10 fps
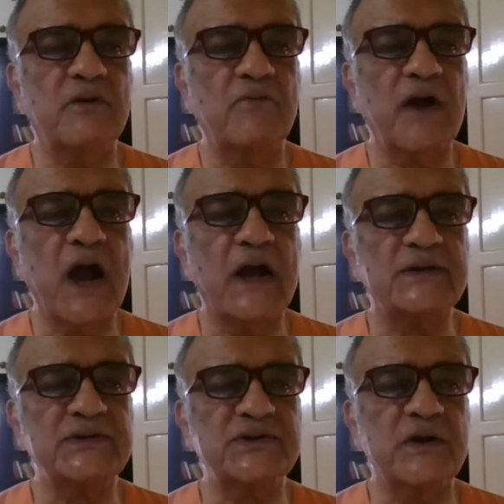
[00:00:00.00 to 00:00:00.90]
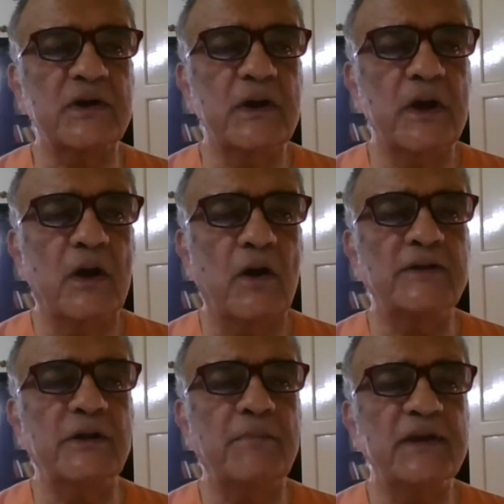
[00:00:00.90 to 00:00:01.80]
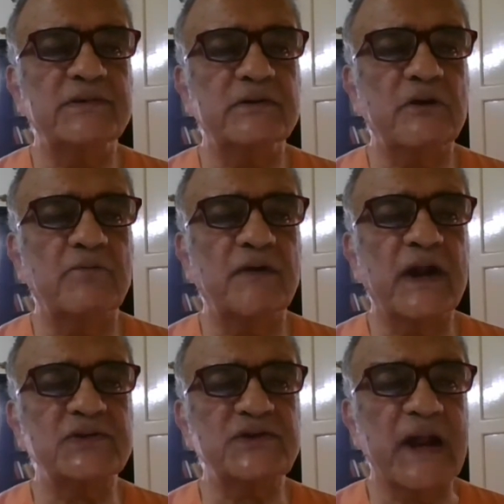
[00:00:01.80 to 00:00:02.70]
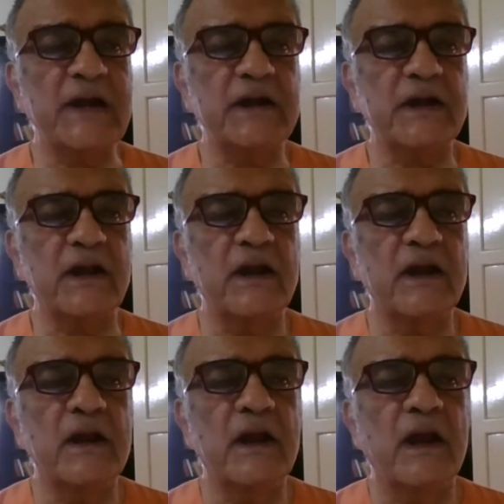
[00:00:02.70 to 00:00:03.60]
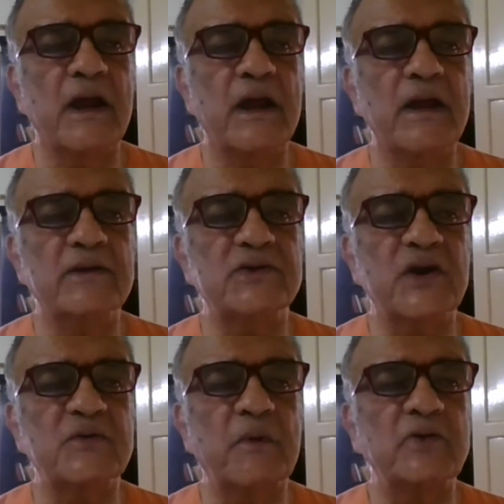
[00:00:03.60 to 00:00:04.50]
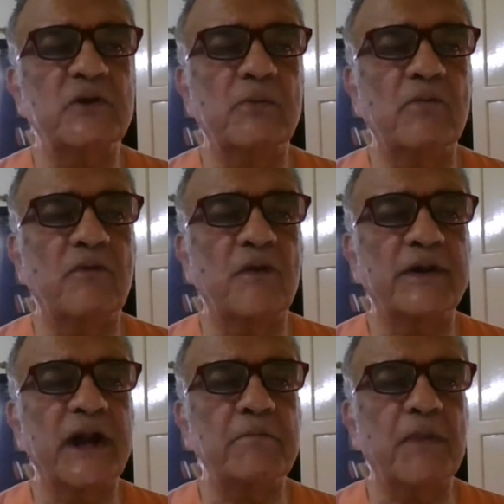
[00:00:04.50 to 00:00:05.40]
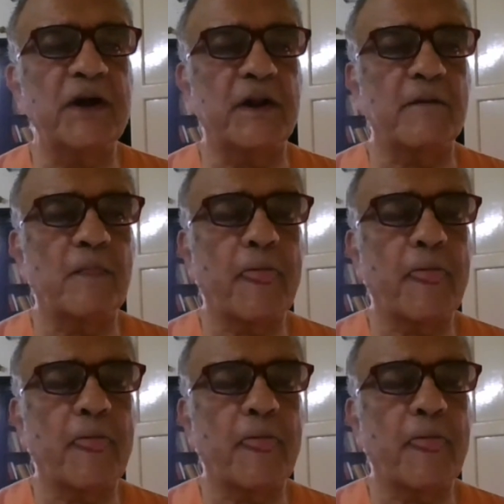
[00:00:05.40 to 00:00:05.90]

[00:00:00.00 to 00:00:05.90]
of caste, on the basis of nationality, is responsible for that murder."